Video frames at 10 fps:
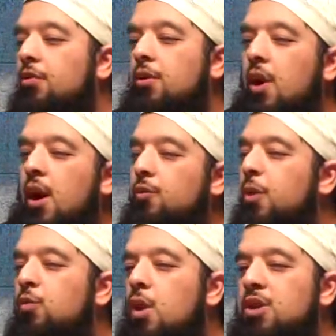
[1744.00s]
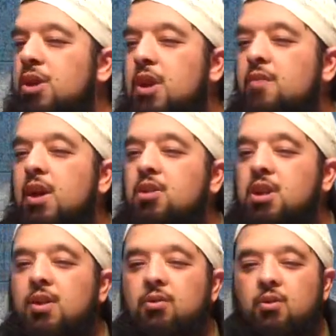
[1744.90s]
house and the husband's watching TV
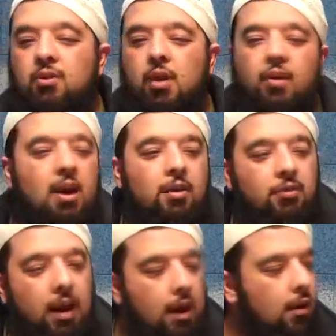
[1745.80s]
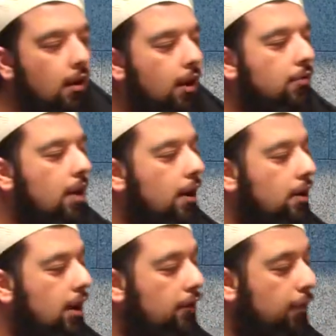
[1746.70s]
and she thinks to herself, see, he's not
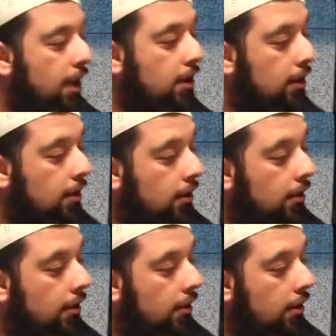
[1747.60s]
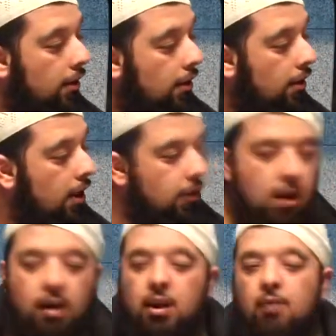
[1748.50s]
going to give me any,
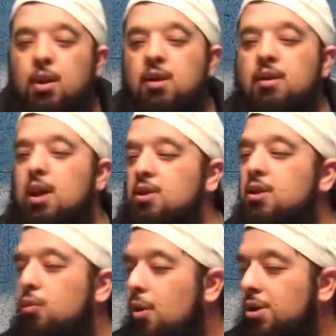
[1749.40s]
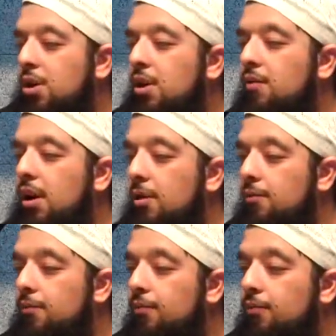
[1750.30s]
he's not going to give me any attention, he's watching TV.
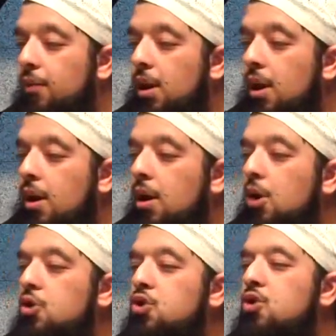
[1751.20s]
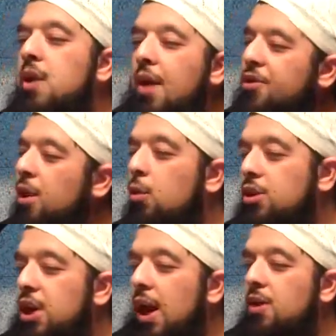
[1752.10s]
So nothing
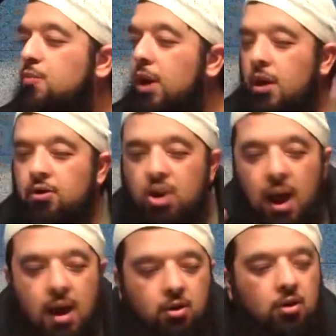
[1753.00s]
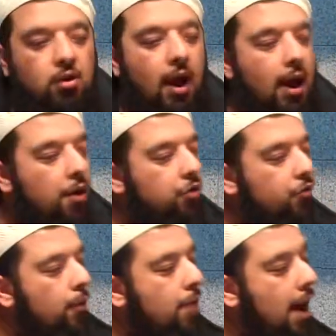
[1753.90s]
will change because she entered the
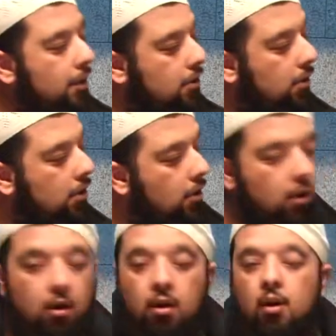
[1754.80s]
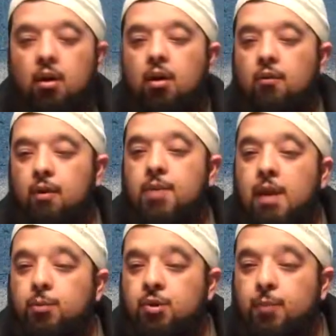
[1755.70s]
house from that, from
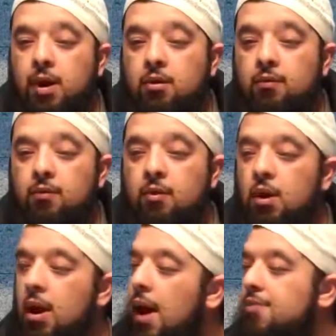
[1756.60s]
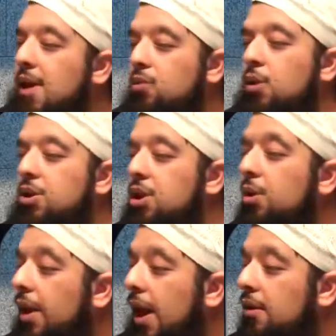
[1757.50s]
that perspective. And that's what
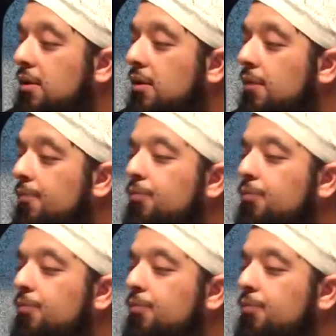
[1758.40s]
she'll get.